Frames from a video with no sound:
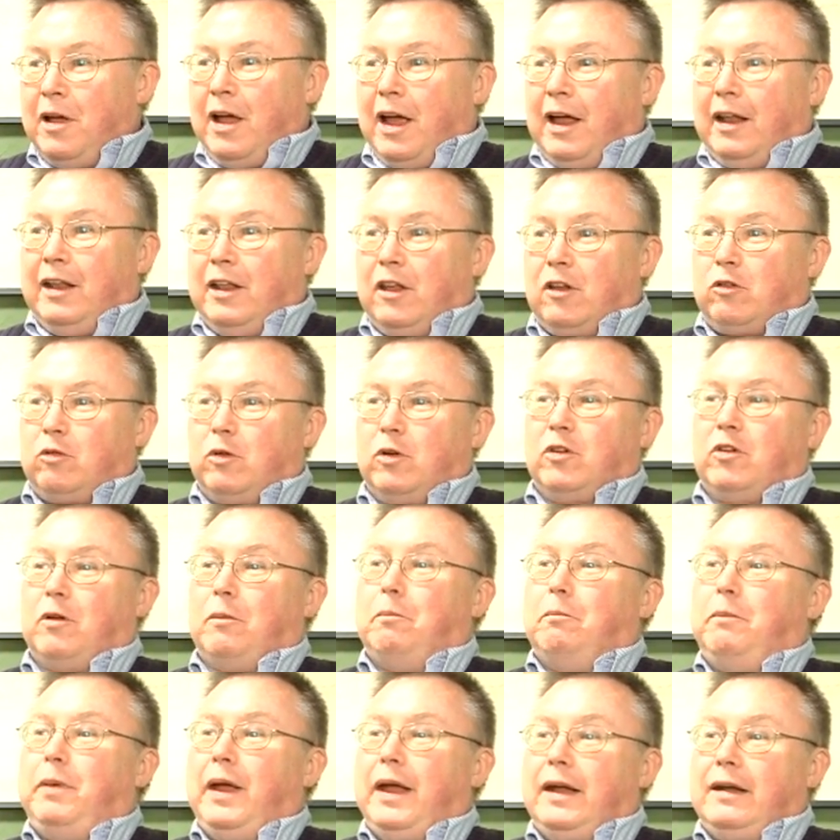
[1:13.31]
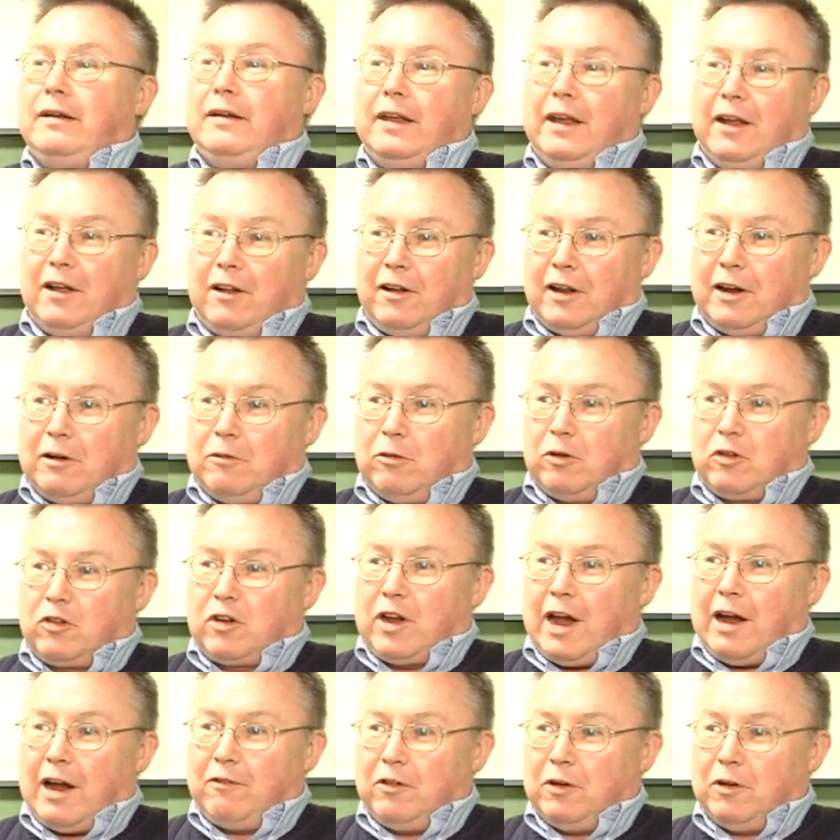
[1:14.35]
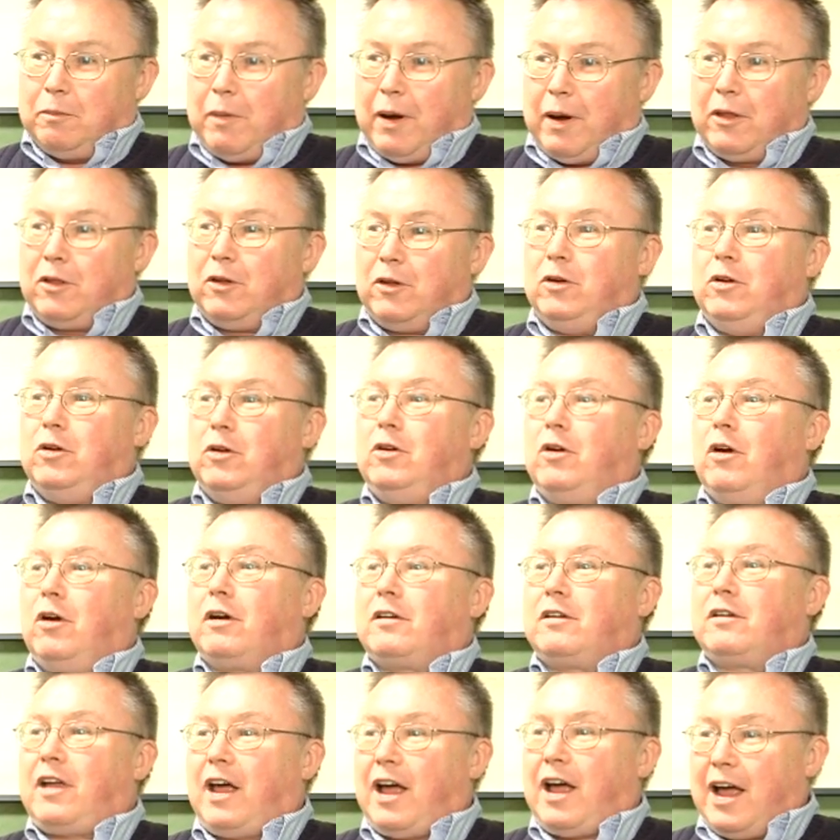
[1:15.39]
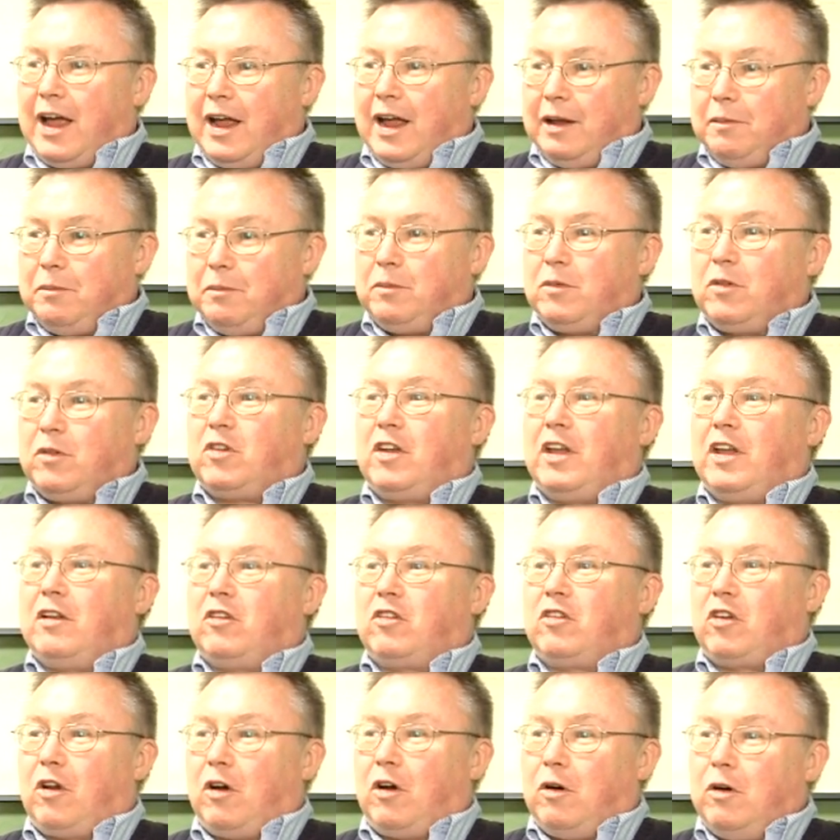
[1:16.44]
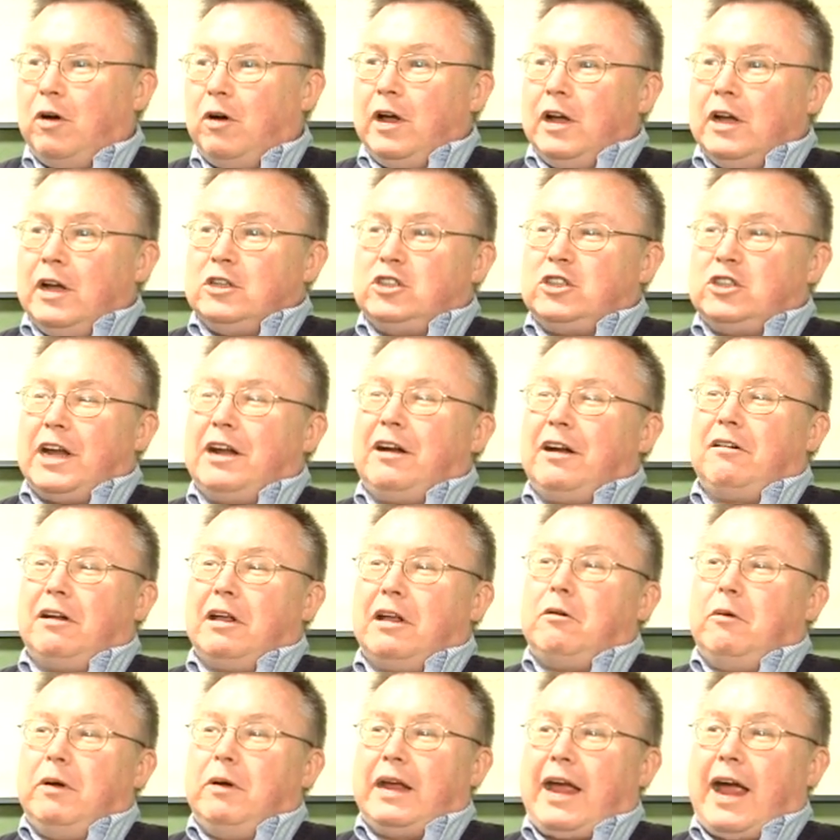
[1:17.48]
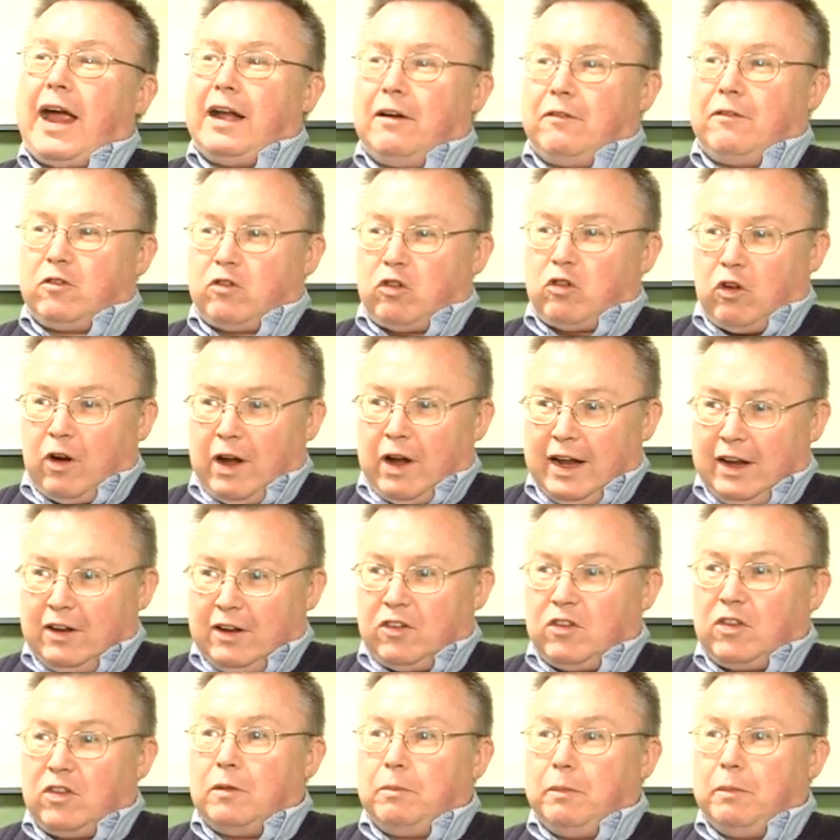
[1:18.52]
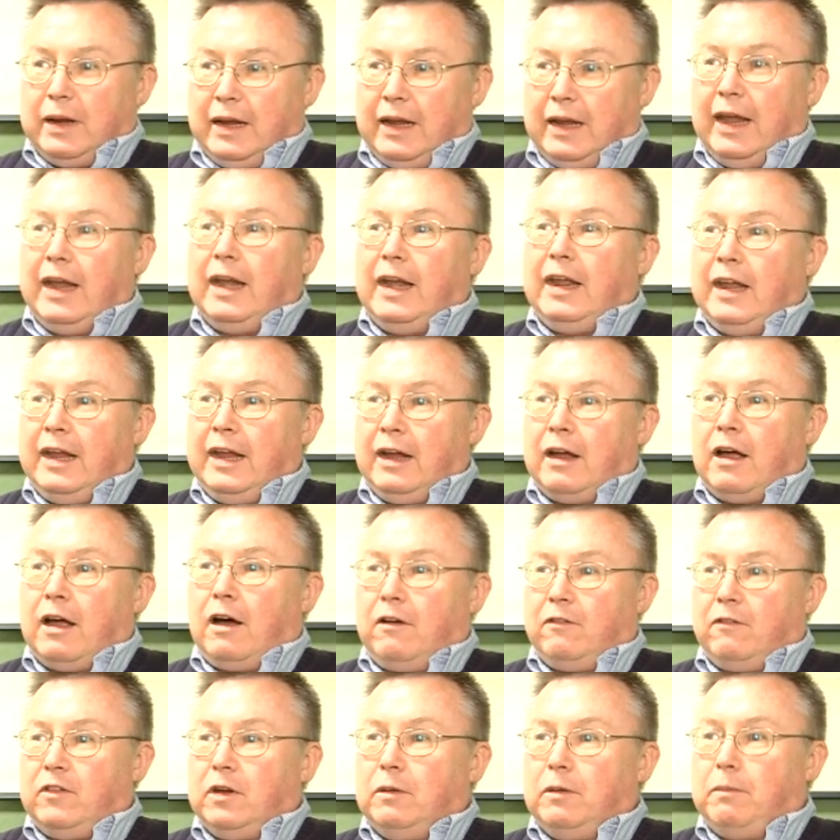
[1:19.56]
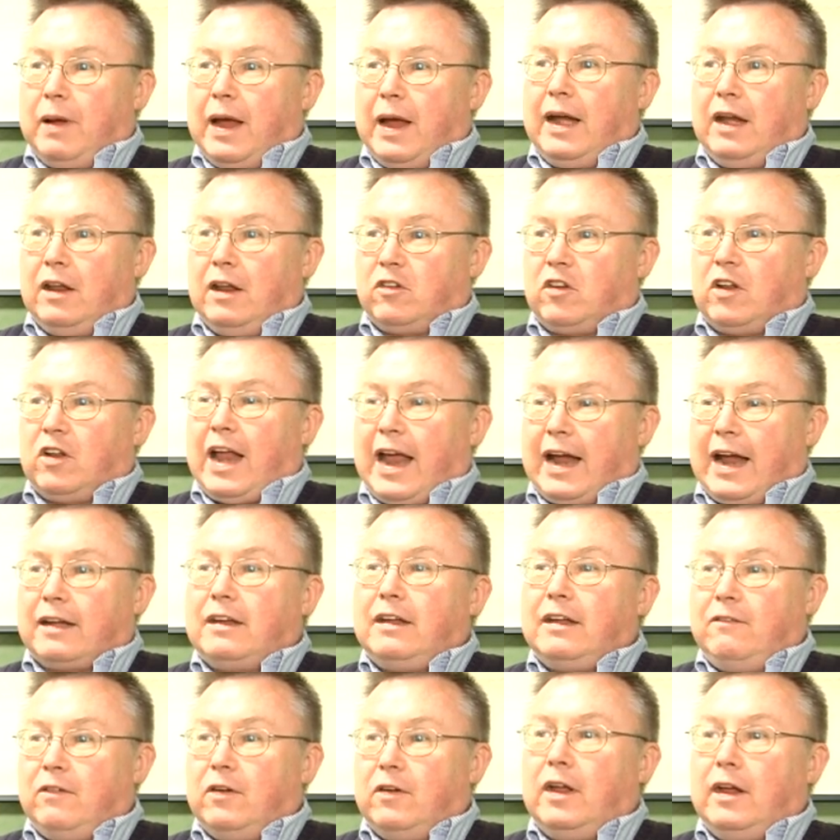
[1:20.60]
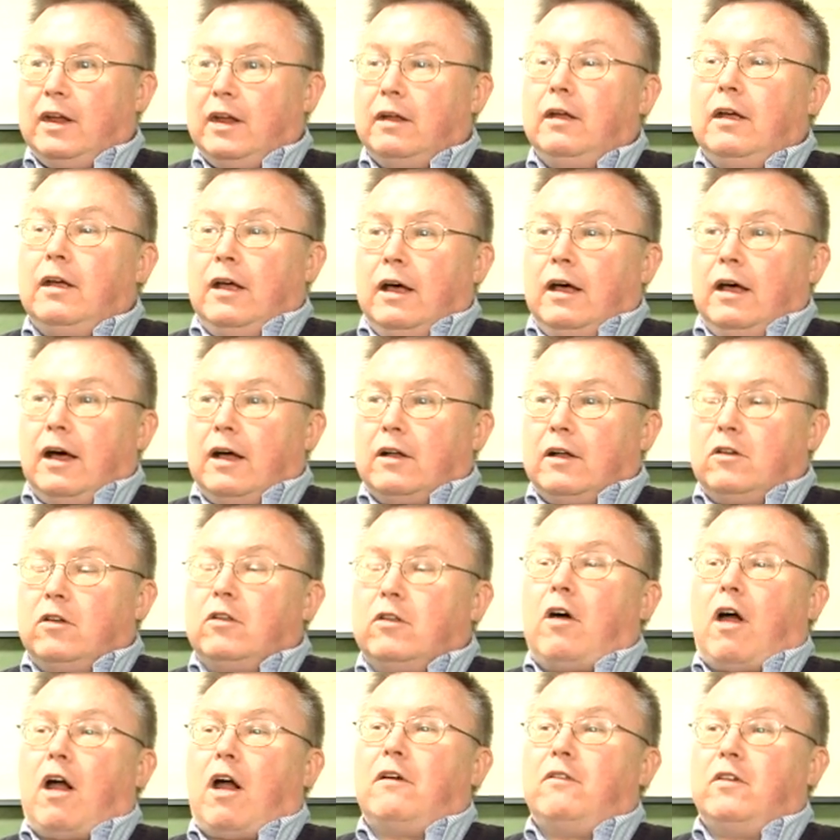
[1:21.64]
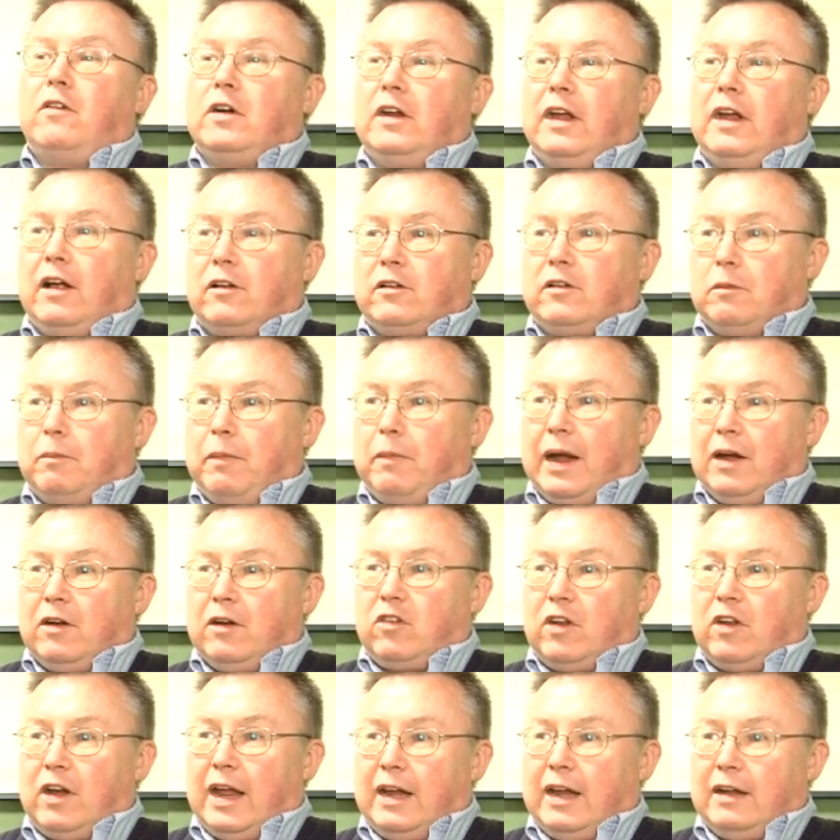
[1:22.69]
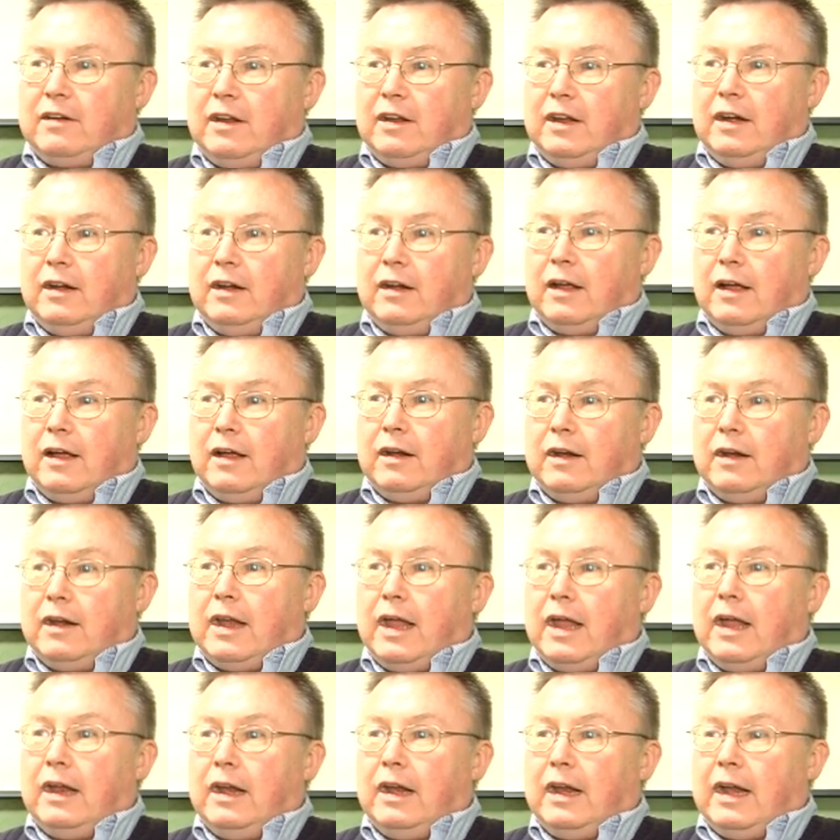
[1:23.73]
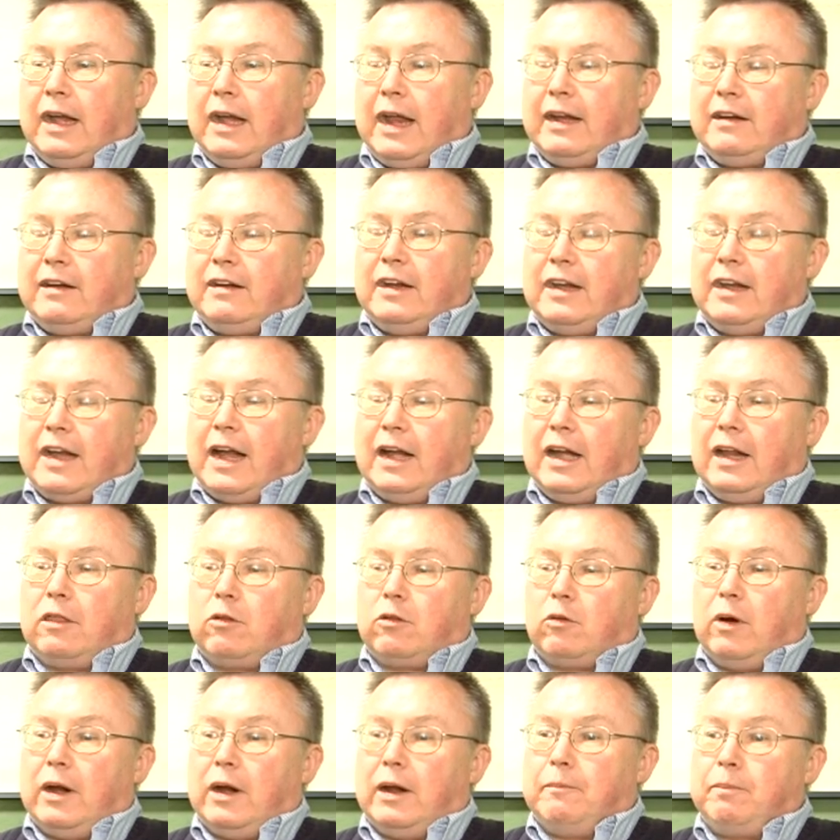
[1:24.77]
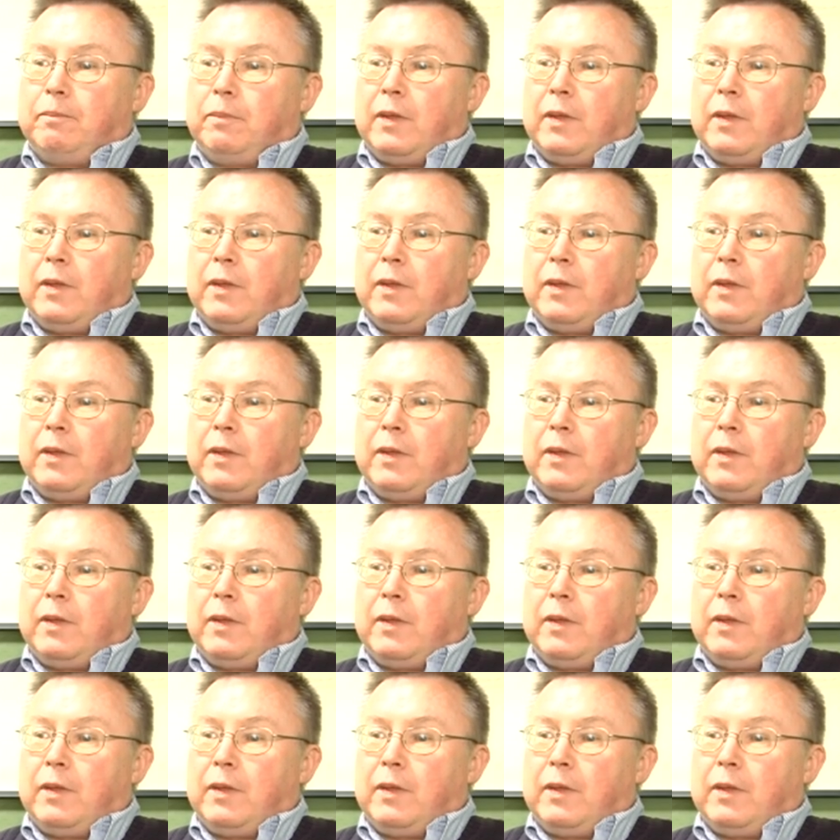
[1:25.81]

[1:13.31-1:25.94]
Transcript: And this was a big deal, and it was covered by the New York Times. And so generally we kind of trace the beginning of debate as an activity to the Harvard-Yale debates in 1893.